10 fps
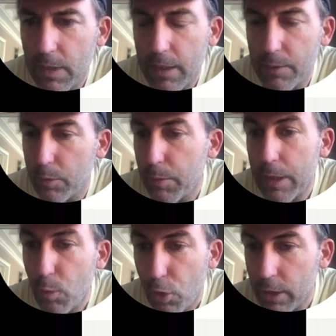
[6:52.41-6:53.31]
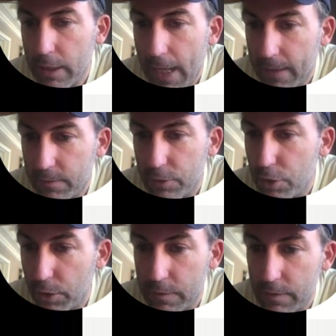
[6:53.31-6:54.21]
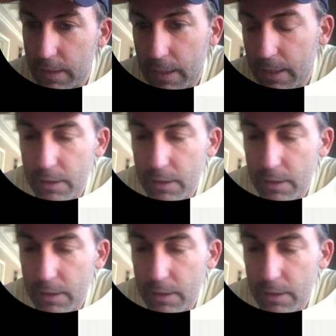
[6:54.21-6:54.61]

that were being worn on hats in New York City